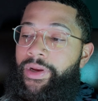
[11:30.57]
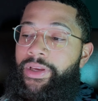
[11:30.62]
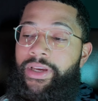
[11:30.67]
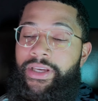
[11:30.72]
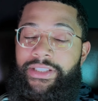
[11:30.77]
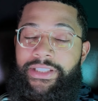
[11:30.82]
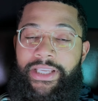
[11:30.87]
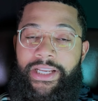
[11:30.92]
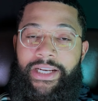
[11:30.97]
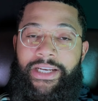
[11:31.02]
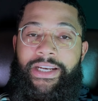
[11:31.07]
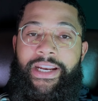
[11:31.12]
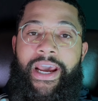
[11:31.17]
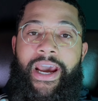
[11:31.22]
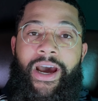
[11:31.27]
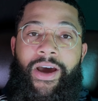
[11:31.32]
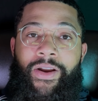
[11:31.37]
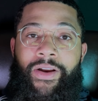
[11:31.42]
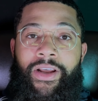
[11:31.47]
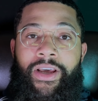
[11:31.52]
You can sit it
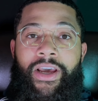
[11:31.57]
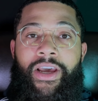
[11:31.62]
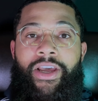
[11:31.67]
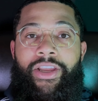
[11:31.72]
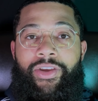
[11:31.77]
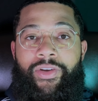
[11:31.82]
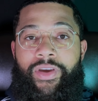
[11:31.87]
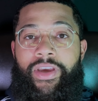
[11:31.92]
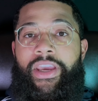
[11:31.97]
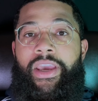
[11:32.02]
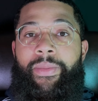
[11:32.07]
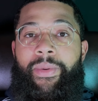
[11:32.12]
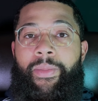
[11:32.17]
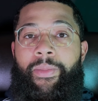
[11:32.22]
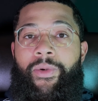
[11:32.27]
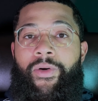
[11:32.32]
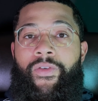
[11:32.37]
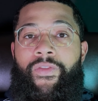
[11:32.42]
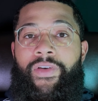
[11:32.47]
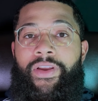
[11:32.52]
down, you can keep it
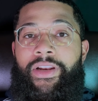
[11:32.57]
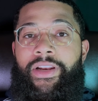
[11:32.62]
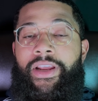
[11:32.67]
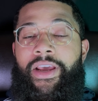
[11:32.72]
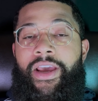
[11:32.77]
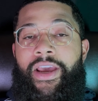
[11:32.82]
moving,